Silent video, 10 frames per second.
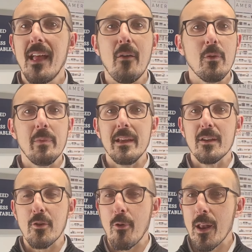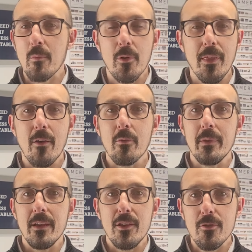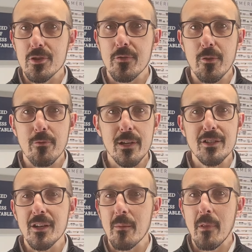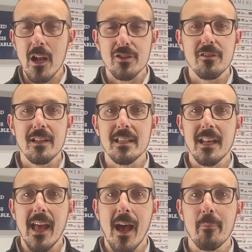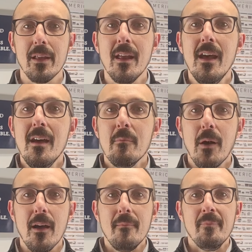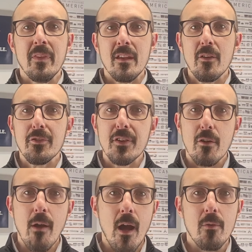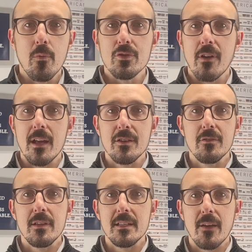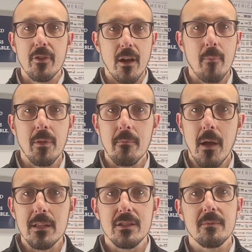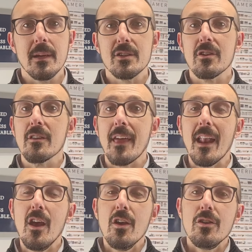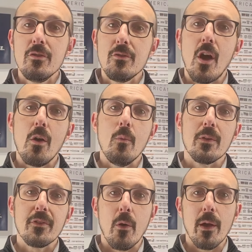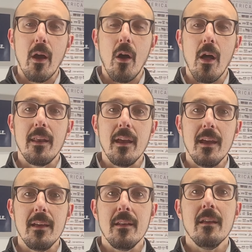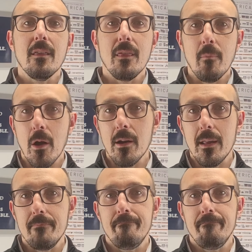That would be incredible. That would be huge for the region. I'm not sure that's going to happen, but stick around. We'll try and do these every couple of months to make sure that what's going on in the market.